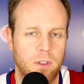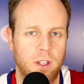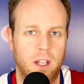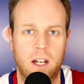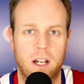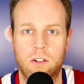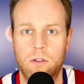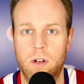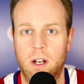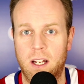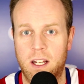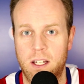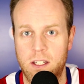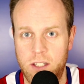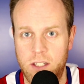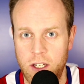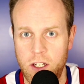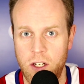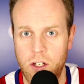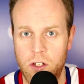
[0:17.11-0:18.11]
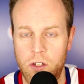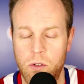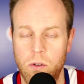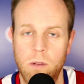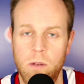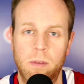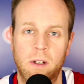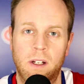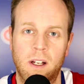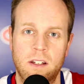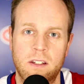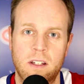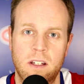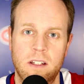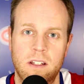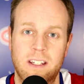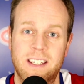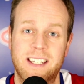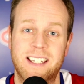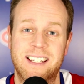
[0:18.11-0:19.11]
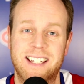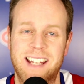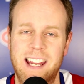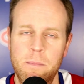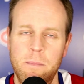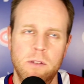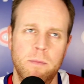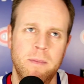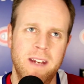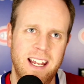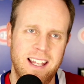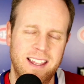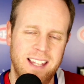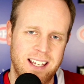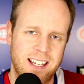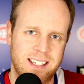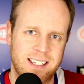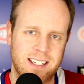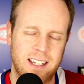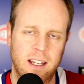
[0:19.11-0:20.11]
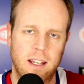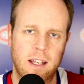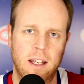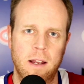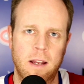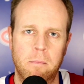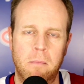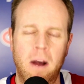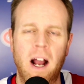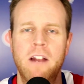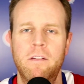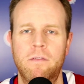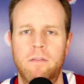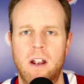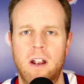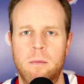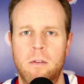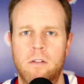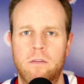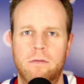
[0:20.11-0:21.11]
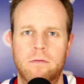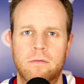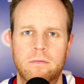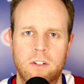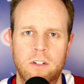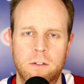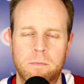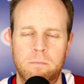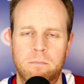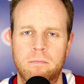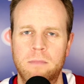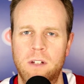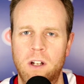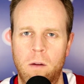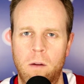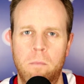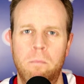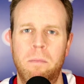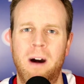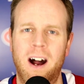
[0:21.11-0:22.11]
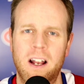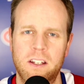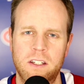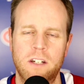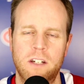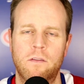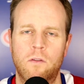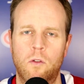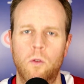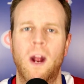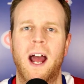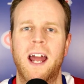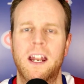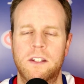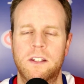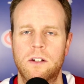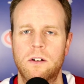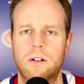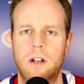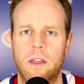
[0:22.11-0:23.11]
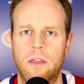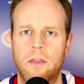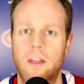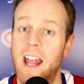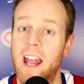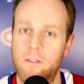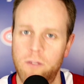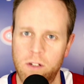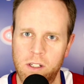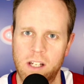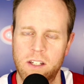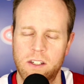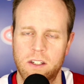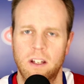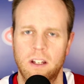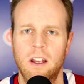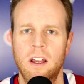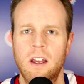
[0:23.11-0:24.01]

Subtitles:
and I try to continue to do it because it keeps me in this mind frame of just positive gratitude and thankfulness